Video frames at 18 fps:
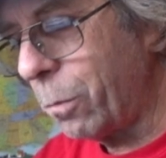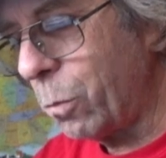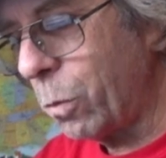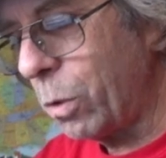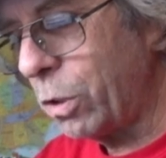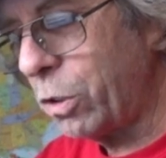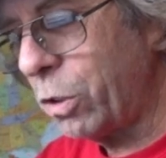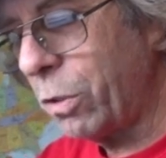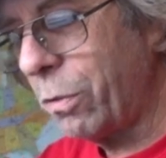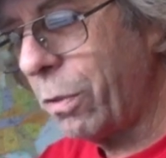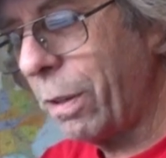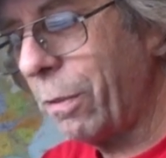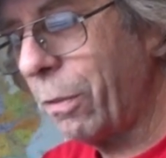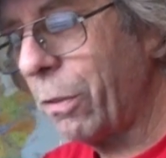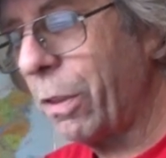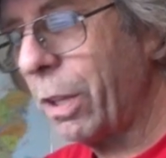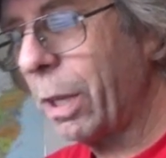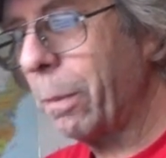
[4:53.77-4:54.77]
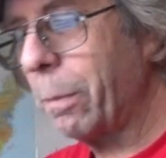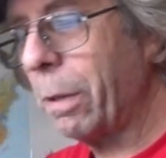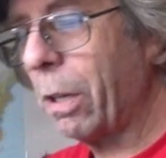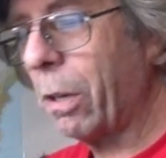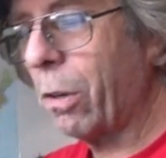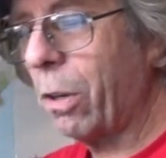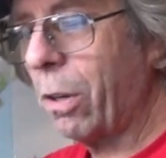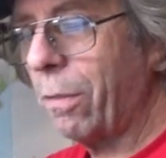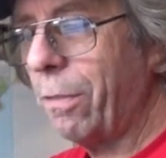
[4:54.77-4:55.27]
What's your favorite thing
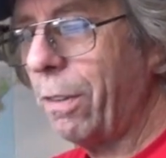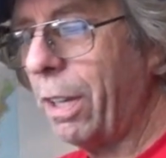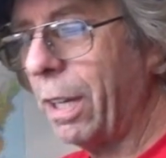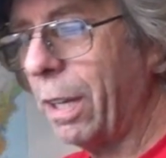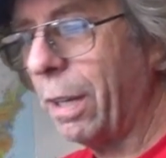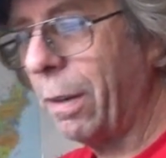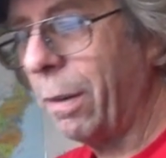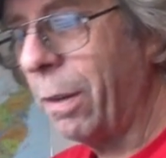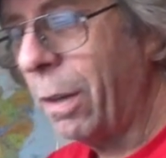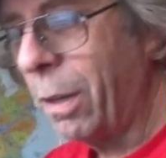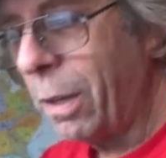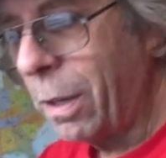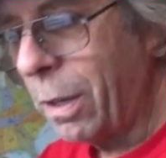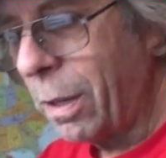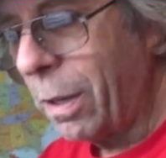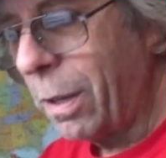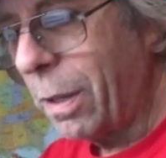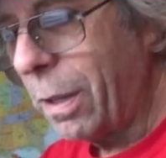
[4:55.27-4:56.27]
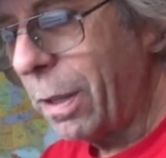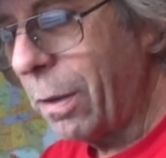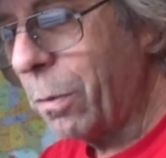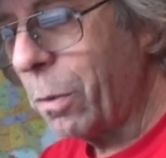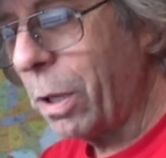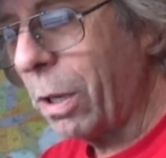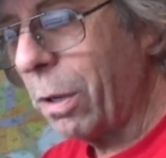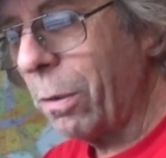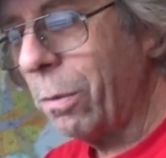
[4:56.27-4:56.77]
about RVing?
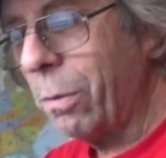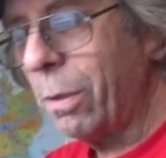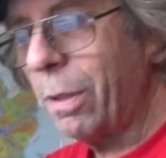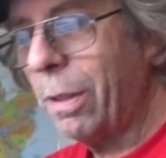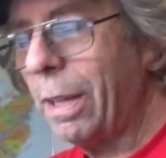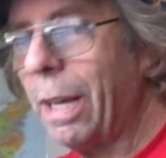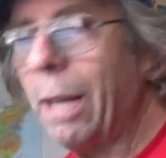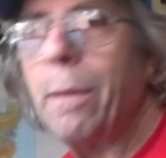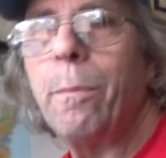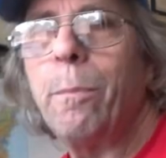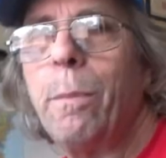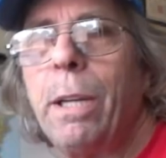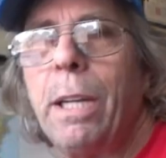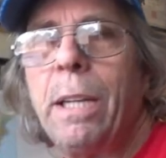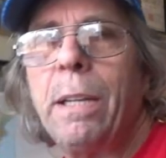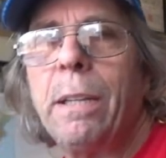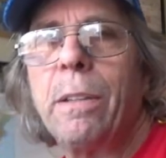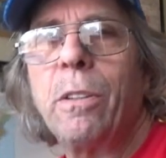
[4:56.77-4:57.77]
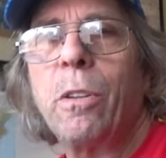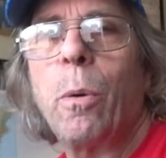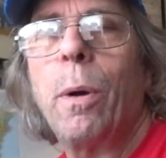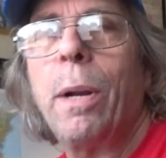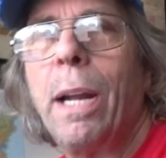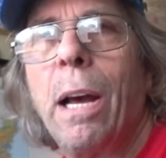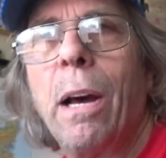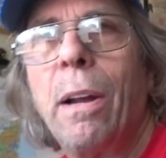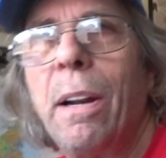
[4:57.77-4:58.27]
Well, that'd be
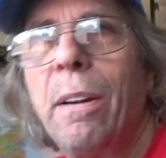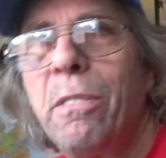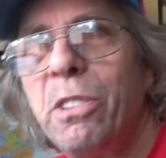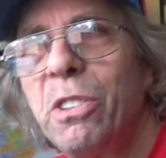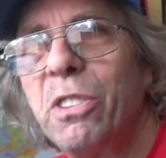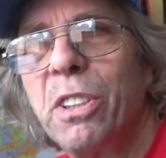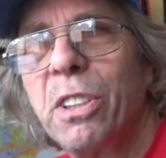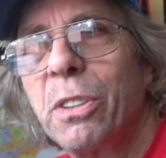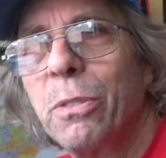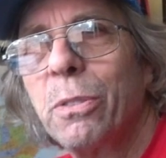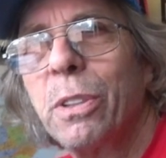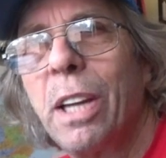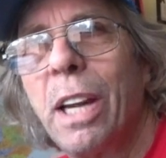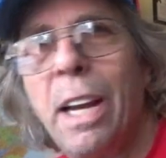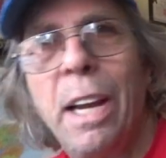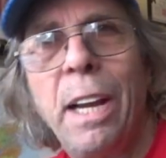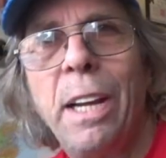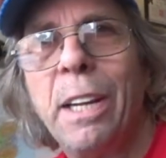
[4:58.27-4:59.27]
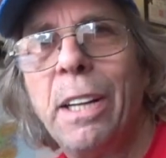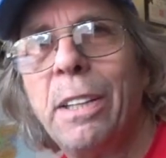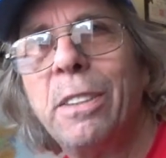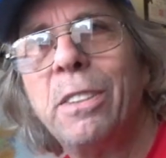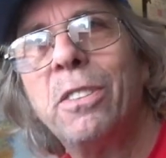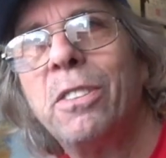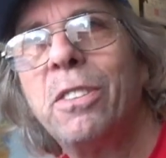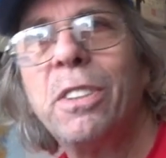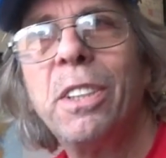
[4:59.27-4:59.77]
going out every single day
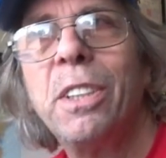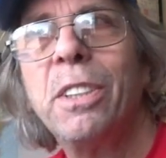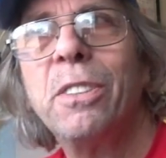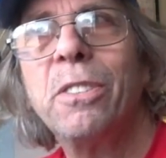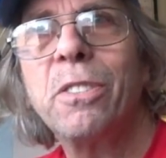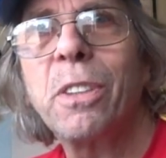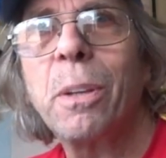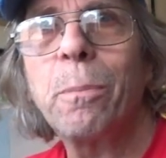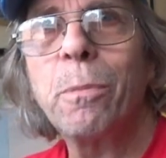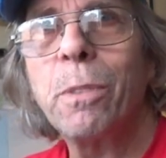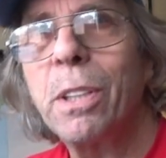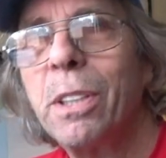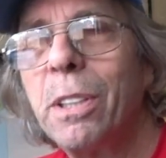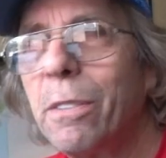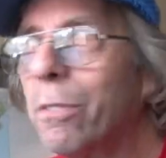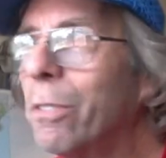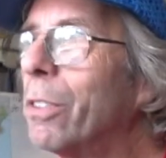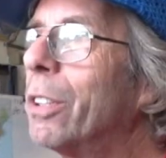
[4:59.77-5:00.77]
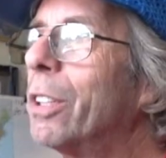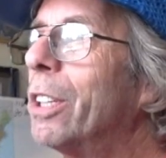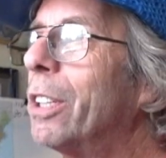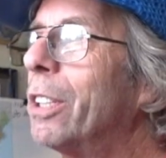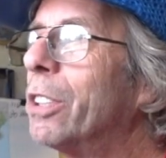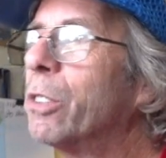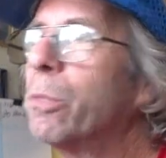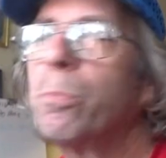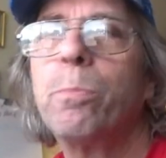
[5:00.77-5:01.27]
and seeing something different in
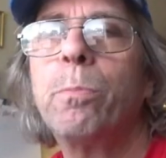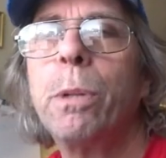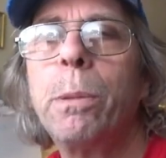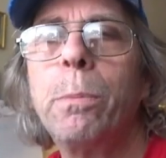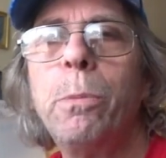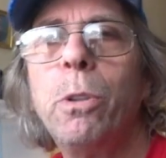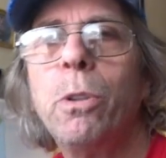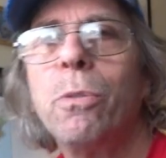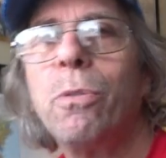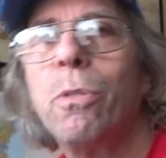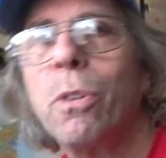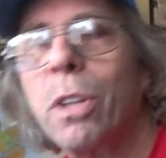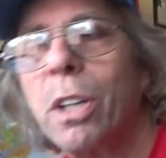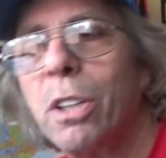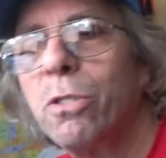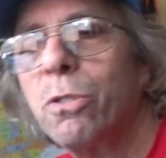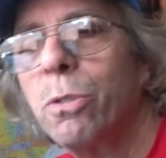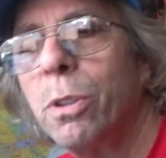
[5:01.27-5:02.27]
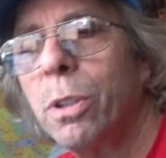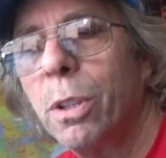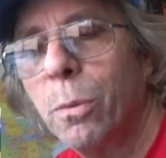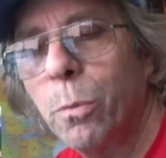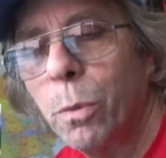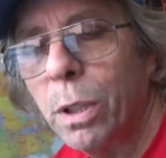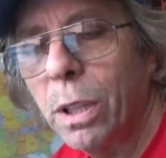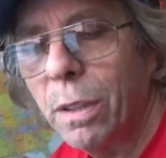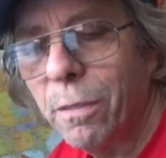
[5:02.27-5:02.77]
the beautiful country
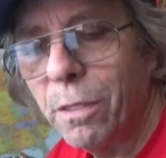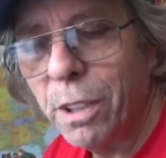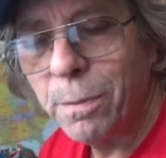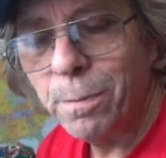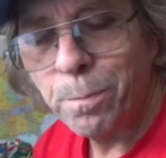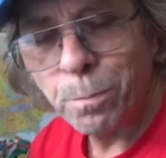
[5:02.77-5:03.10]
that we live in.